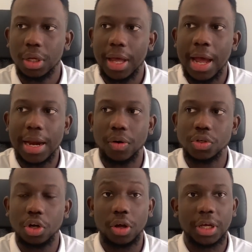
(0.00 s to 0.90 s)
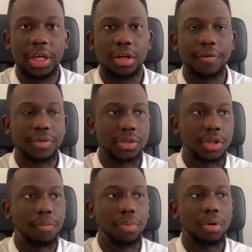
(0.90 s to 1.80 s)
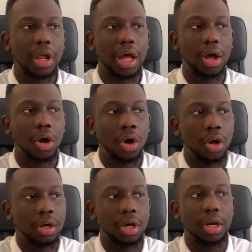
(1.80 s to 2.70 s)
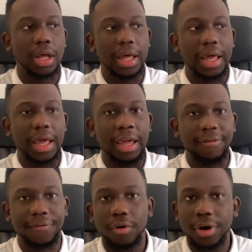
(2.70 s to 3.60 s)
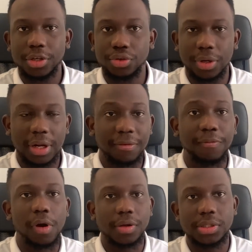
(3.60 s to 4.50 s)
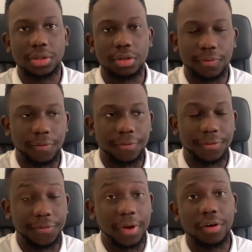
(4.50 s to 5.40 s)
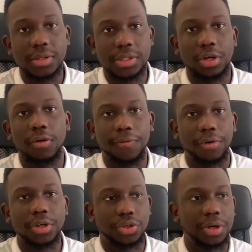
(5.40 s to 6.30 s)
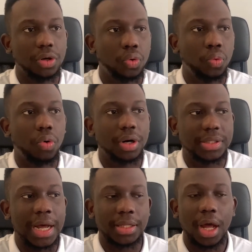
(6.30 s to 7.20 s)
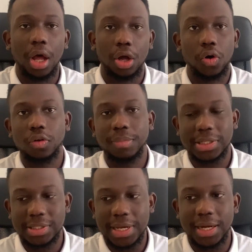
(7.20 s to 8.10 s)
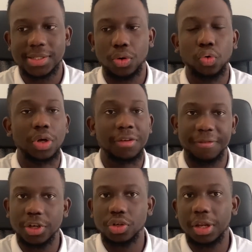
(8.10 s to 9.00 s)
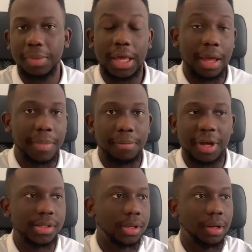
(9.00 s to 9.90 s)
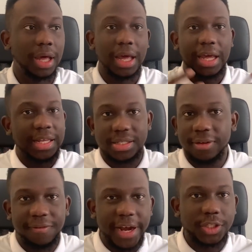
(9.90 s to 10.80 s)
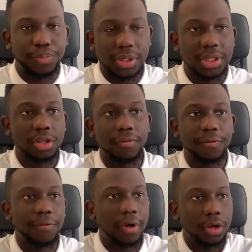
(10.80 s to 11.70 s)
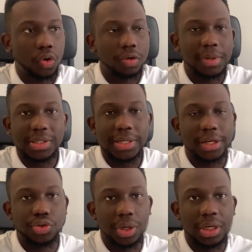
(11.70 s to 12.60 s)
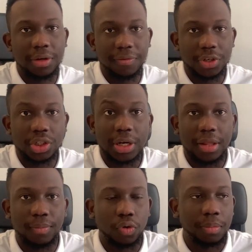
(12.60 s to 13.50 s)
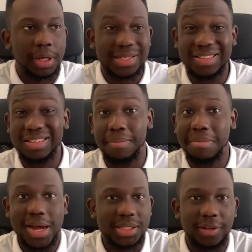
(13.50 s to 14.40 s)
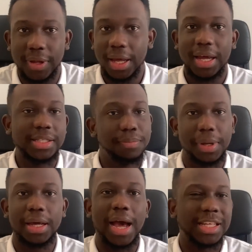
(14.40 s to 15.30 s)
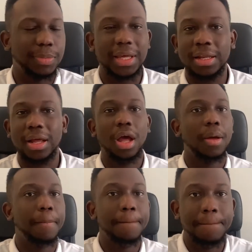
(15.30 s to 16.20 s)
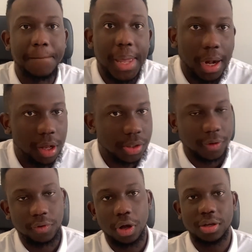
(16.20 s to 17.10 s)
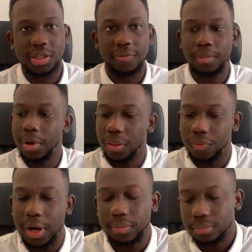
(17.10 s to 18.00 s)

And I was lucky enough to stumble on a Forex trader, a very senior Forex trader who works at Goldman Sachs, who eventually became my mentor. He's the vice president of Goldman Sachs trading division at the moment. It's massive. He's a big guy. He's making millions of dollars every month, right?